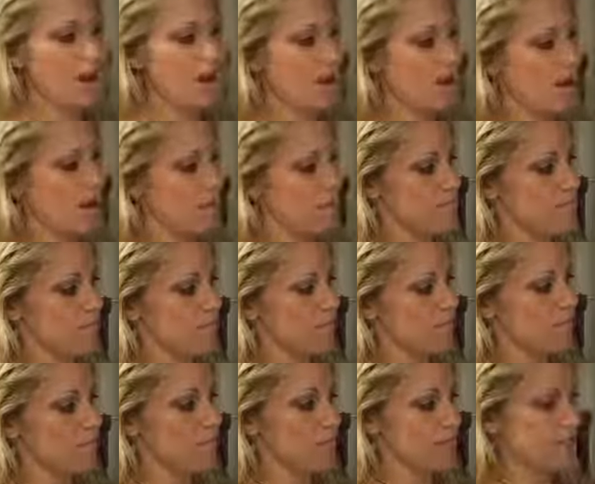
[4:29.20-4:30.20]
um,
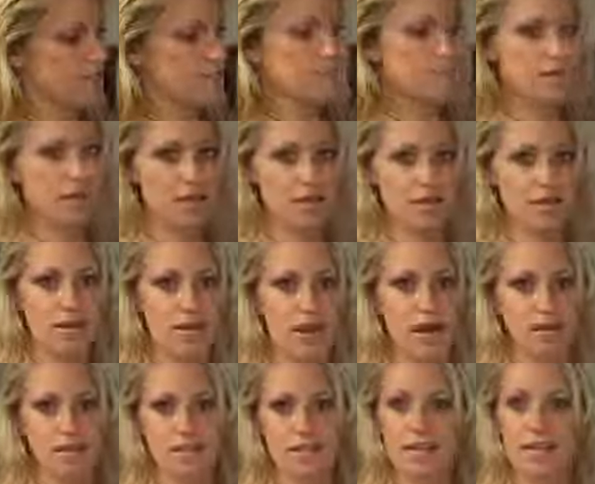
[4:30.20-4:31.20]
recipe
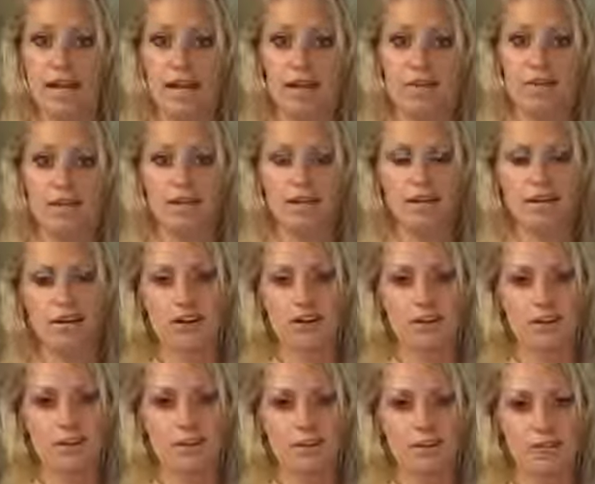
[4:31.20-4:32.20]
as laid out here
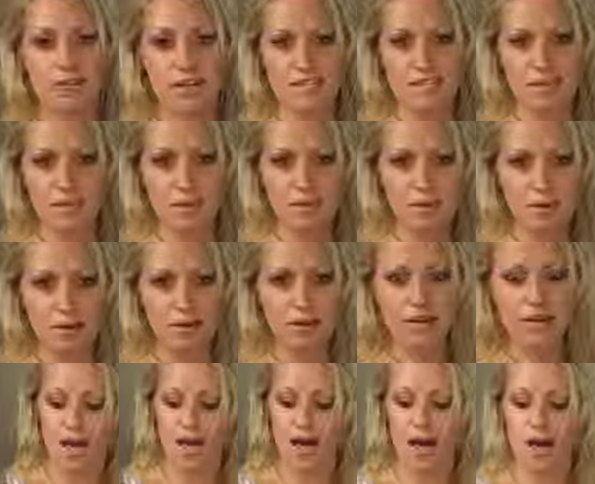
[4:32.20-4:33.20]
in the recipe
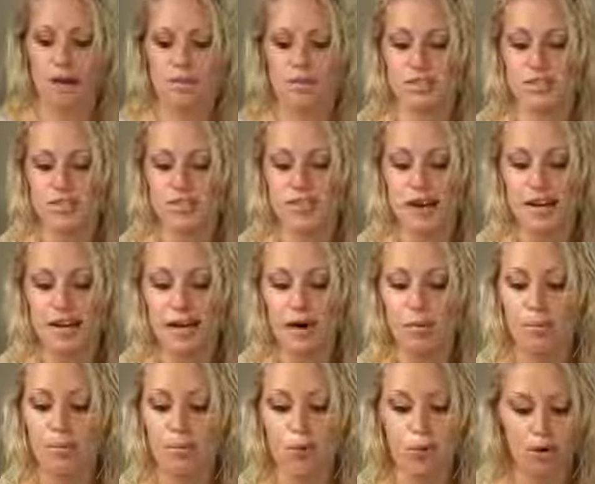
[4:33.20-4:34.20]
book. Um, to find
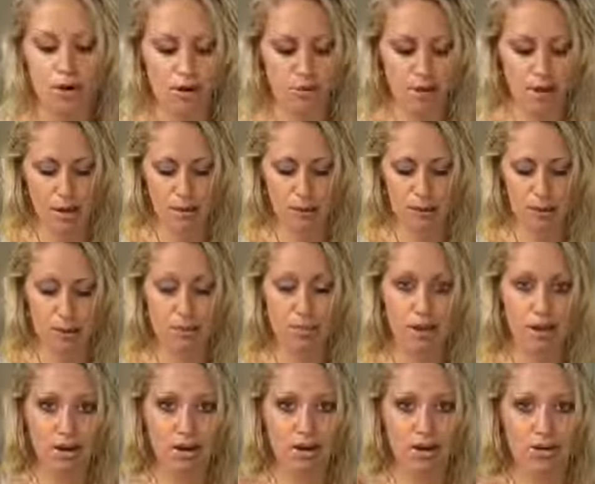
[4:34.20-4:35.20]
out more about Beauty
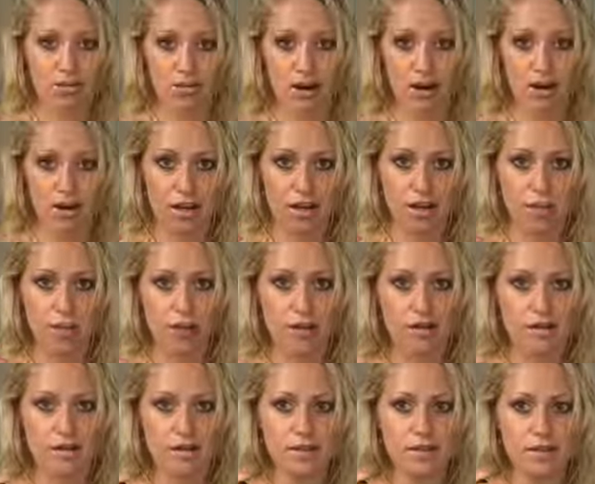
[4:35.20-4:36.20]
by Earth's argan
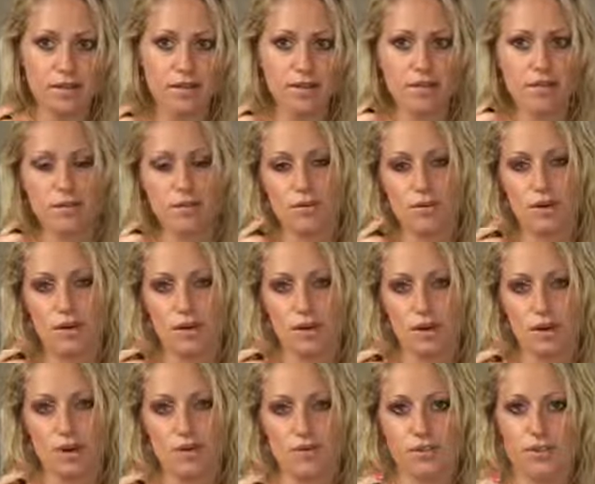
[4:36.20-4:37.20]
oil, you can
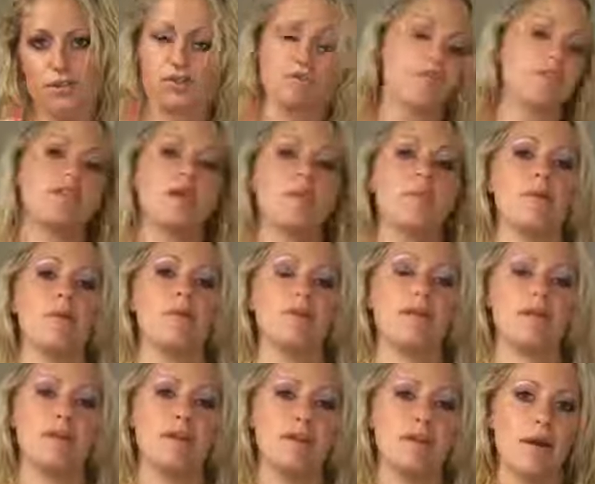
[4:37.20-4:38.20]
go to
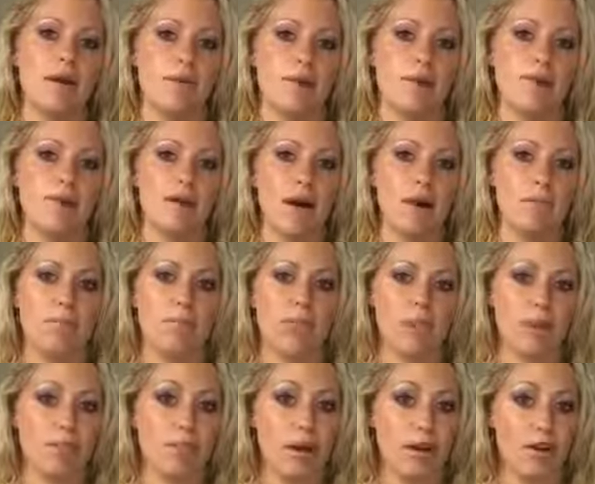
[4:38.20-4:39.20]

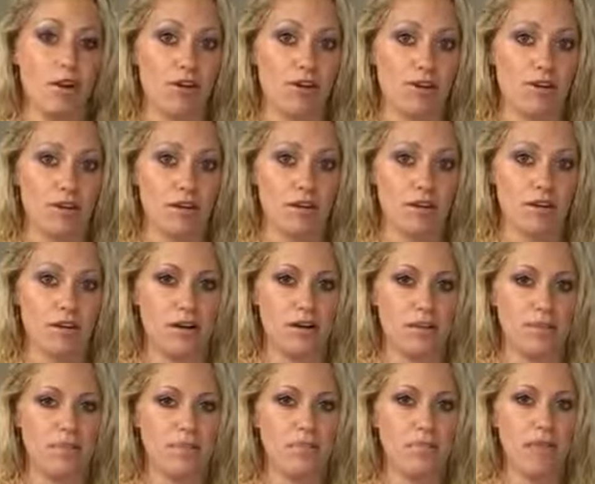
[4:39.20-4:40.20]

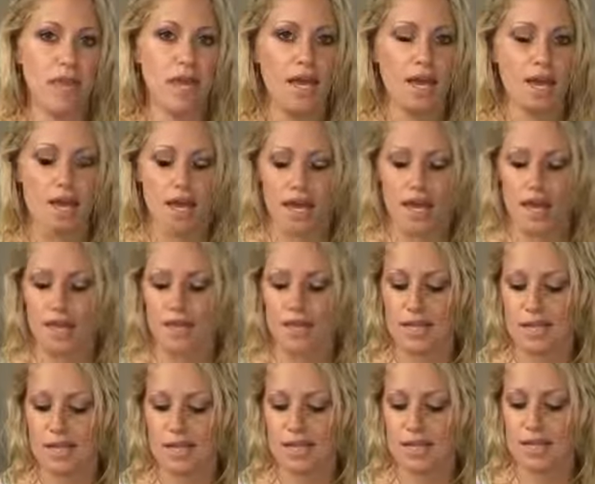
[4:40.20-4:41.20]
www.beautybyearth.com. And
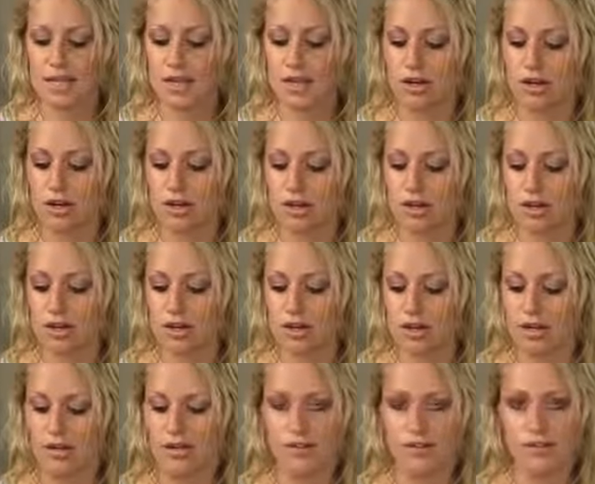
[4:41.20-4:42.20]
like I said earlier,
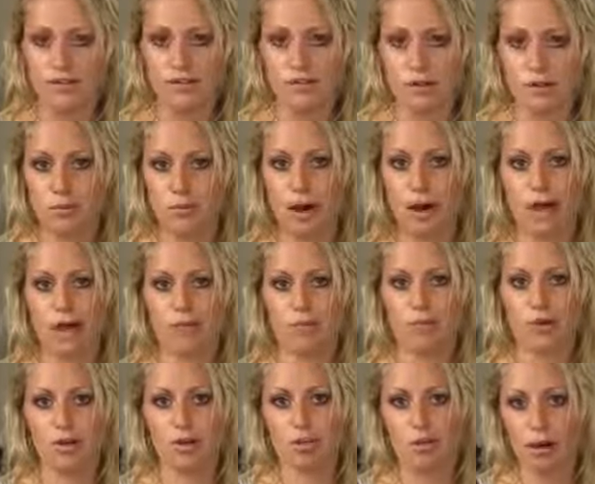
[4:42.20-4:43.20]
if you do buy
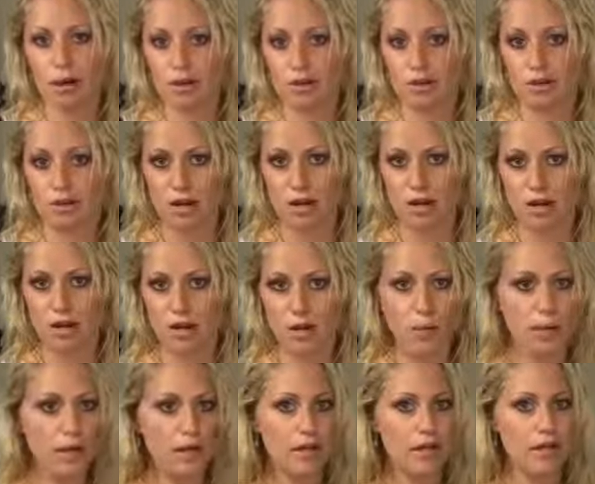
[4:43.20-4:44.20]
Beauty by Earth's argan
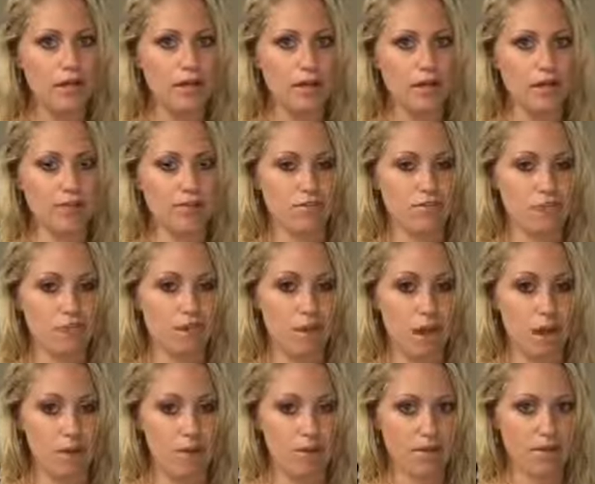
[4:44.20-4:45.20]
oil, you get a free
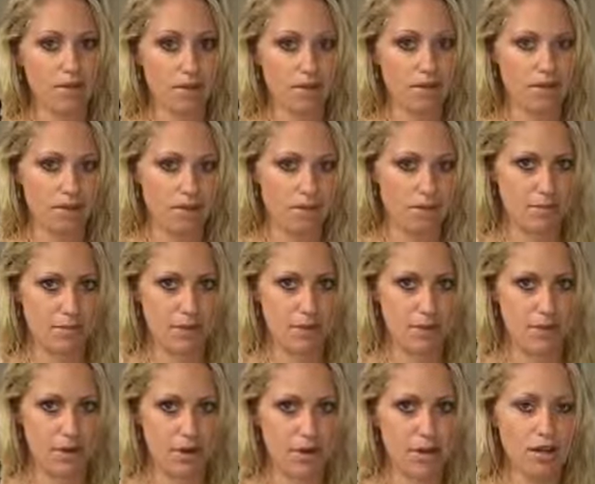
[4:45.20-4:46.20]
copy of that recipe
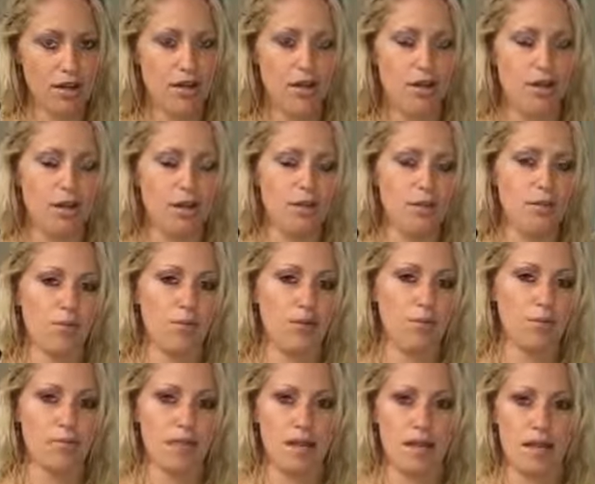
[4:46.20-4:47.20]
book
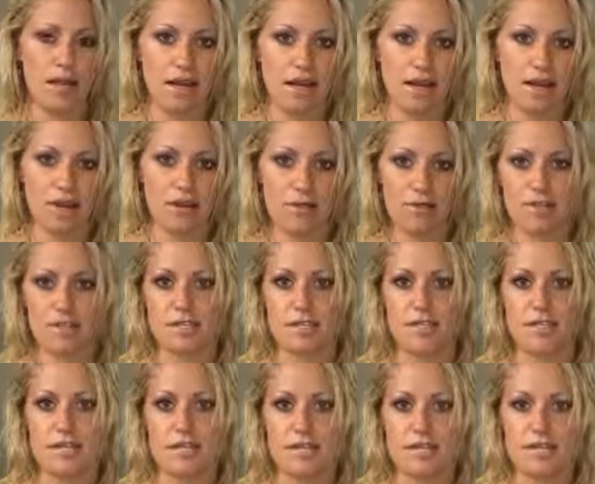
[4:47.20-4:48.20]
with many other
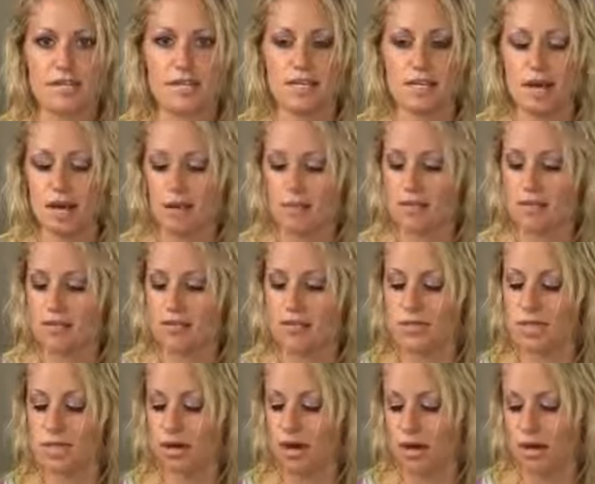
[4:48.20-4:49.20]
recipes um,
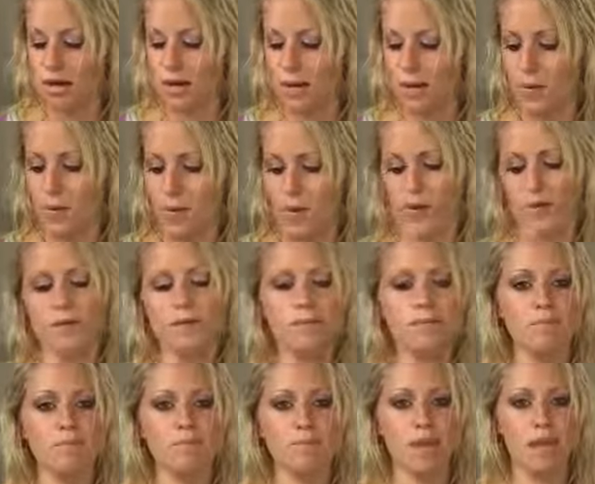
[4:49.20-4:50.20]
using argan
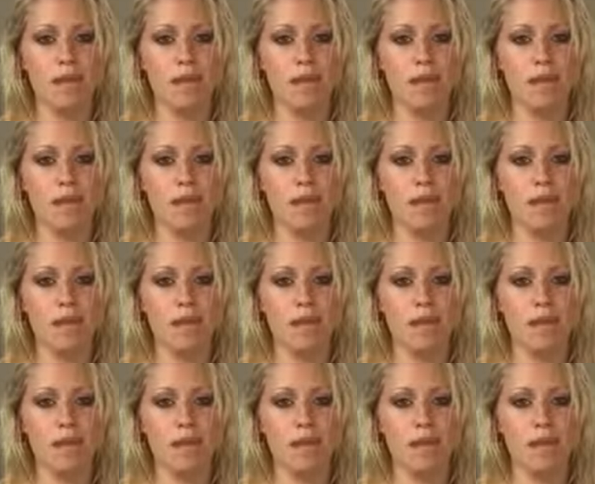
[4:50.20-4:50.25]
oil.